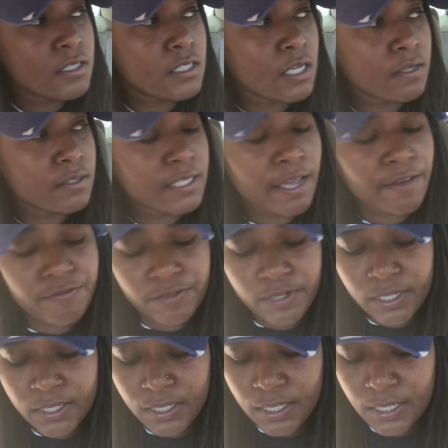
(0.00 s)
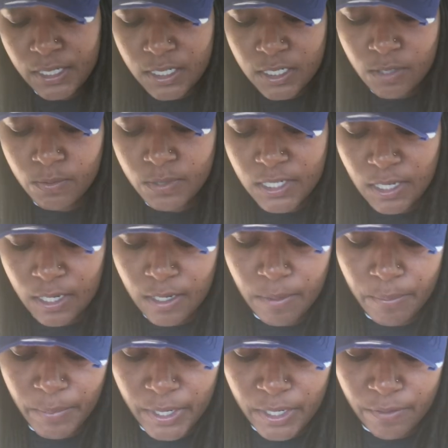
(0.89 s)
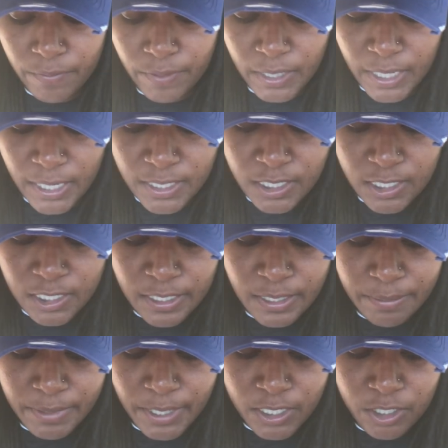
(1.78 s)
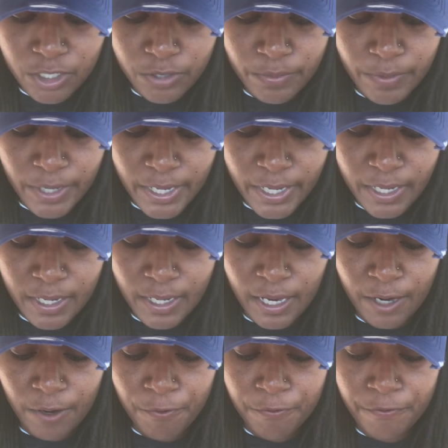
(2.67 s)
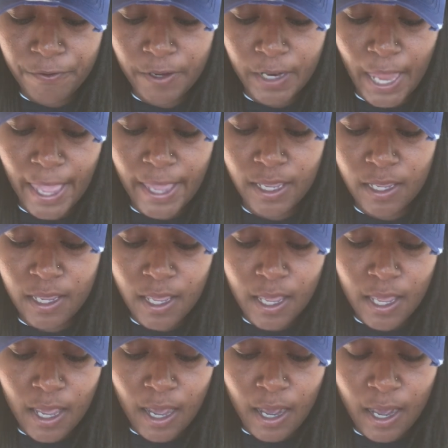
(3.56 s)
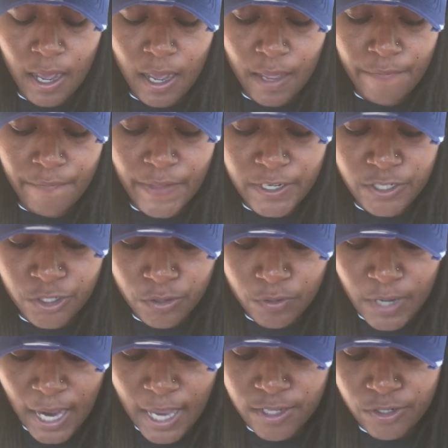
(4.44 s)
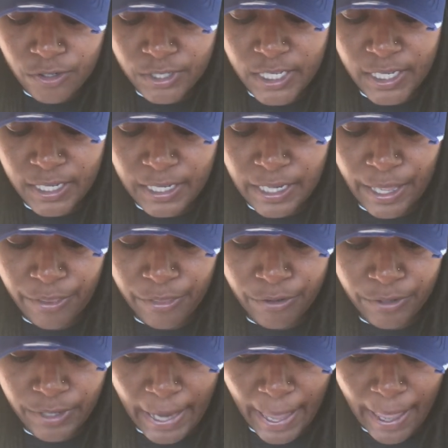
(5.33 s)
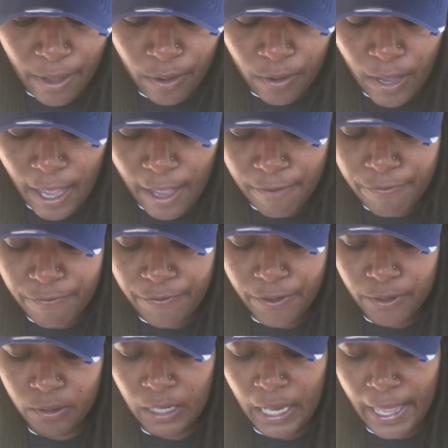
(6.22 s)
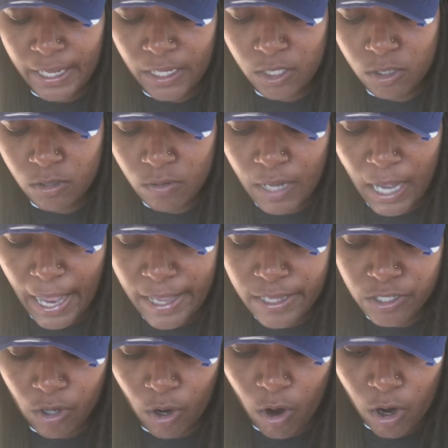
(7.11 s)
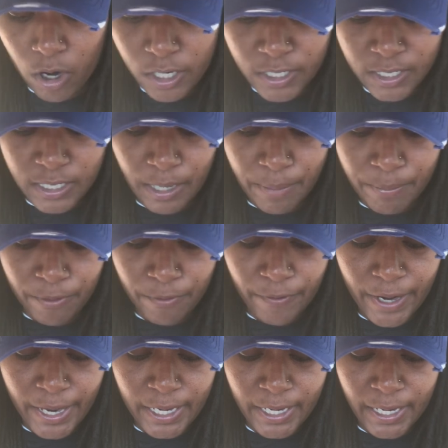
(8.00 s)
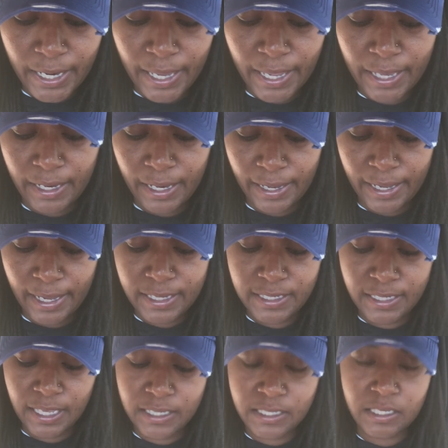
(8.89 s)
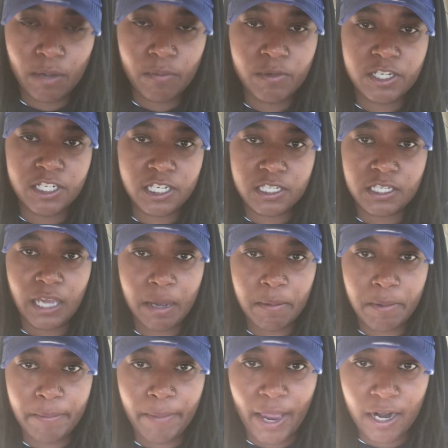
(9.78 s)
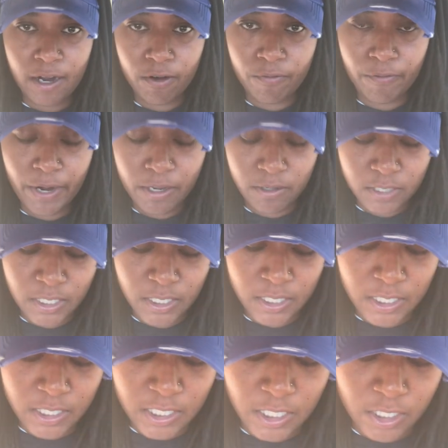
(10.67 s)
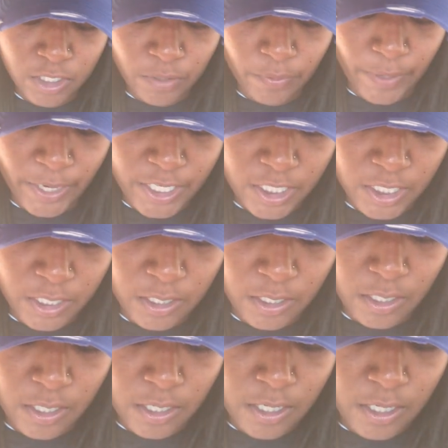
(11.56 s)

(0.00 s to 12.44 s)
So definitely this was a committed relationship that you were in. I don't feel like that you guys are together now. I feel like you guys are separated, and like I said, someone's just coming back around to this situation.